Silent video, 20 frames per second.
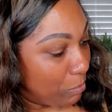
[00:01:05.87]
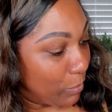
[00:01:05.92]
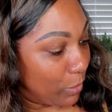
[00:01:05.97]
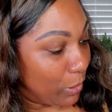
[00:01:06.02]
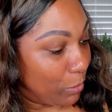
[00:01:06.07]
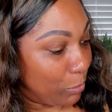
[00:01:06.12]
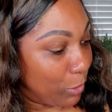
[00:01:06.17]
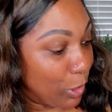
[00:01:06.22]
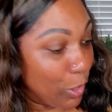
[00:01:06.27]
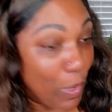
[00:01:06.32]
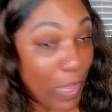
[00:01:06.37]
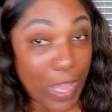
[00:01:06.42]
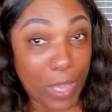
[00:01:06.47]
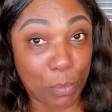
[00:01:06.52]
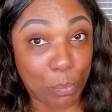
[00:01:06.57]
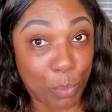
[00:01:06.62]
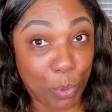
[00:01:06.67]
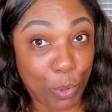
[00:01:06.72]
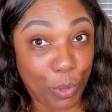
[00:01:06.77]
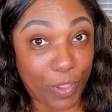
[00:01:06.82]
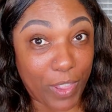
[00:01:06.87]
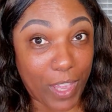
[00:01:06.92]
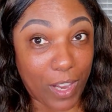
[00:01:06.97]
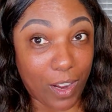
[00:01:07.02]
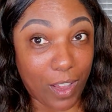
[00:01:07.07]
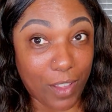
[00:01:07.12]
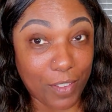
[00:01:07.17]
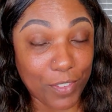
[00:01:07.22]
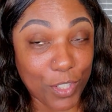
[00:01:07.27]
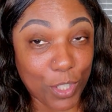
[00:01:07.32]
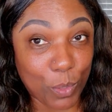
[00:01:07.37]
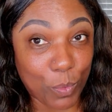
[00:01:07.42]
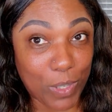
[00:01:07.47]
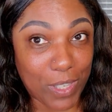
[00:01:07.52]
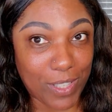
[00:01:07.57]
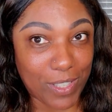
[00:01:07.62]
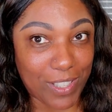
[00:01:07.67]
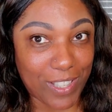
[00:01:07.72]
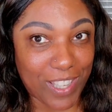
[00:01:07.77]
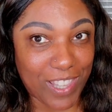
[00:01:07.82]
Well, let me go ahead and pull that off so
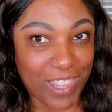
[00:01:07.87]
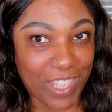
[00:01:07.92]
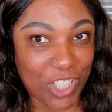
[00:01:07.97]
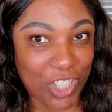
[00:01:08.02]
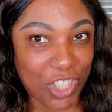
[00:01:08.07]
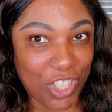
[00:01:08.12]
we can look at these